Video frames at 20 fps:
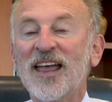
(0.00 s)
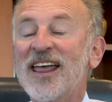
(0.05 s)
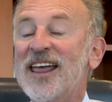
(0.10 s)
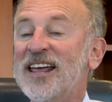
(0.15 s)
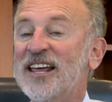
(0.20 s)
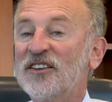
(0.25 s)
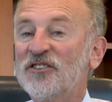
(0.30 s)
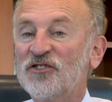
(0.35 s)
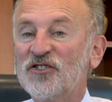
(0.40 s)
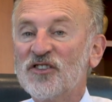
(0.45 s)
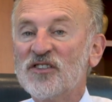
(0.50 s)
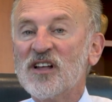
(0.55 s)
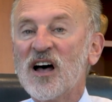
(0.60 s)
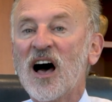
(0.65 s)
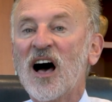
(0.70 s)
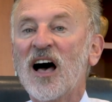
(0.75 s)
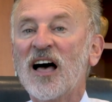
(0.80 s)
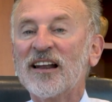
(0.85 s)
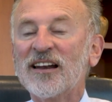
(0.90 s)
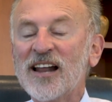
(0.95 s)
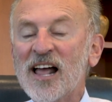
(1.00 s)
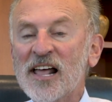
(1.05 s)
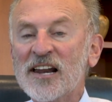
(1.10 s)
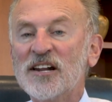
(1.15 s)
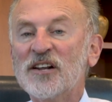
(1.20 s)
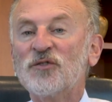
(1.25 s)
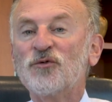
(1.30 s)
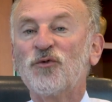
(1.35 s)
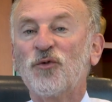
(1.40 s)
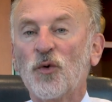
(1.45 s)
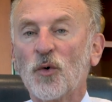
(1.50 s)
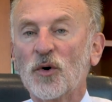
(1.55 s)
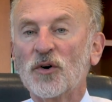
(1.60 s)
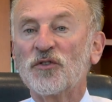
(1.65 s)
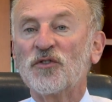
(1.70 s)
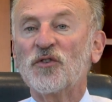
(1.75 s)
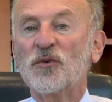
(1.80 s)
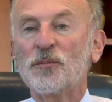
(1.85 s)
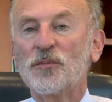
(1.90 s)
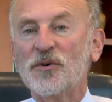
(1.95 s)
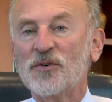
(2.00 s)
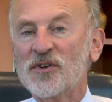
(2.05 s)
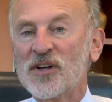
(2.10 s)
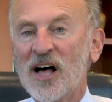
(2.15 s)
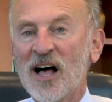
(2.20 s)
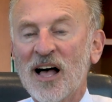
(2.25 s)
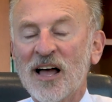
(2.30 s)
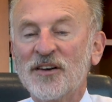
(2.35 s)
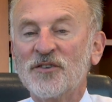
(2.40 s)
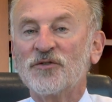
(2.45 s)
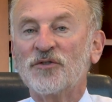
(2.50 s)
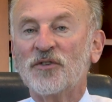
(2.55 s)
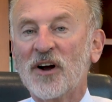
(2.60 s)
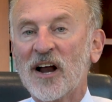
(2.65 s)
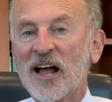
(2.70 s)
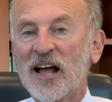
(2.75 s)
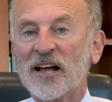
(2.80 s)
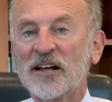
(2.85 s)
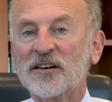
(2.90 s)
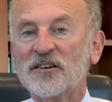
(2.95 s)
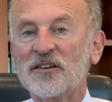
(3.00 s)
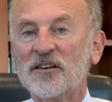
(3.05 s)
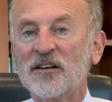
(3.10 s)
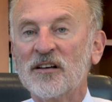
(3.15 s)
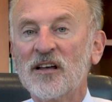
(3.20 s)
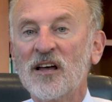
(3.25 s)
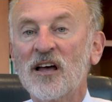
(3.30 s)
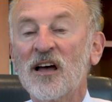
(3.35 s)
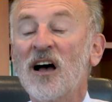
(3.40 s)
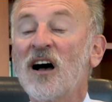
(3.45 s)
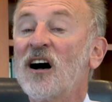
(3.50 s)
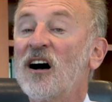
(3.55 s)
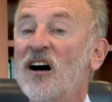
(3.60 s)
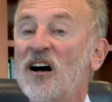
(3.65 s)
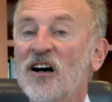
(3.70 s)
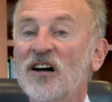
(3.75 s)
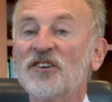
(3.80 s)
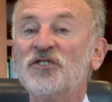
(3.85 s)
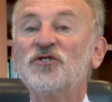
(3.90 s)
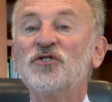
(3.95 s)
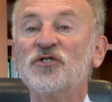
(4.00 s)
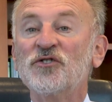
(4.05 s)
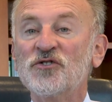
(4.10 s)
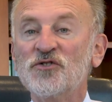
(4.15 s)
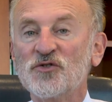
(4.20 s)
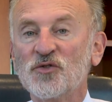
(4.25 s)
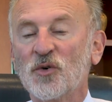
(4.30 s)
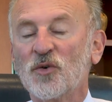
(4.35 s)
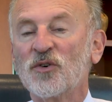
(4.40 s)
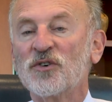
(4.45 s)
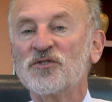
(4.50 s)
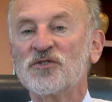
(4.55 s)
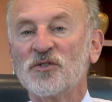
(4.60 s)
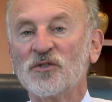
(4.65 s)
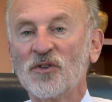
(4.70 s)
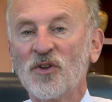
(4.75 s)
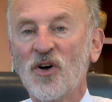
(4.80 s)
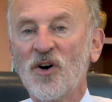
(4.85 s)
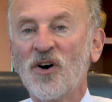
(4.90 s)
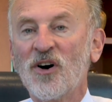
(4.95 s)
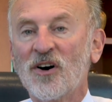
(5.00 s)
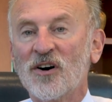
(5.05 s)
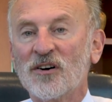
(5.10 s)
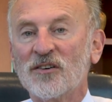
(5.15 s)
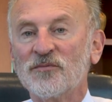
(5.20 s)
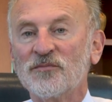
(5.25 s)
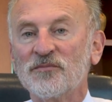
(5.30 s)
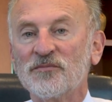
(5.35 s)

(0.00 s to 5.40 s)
is not an enforceable contract under Georgia law.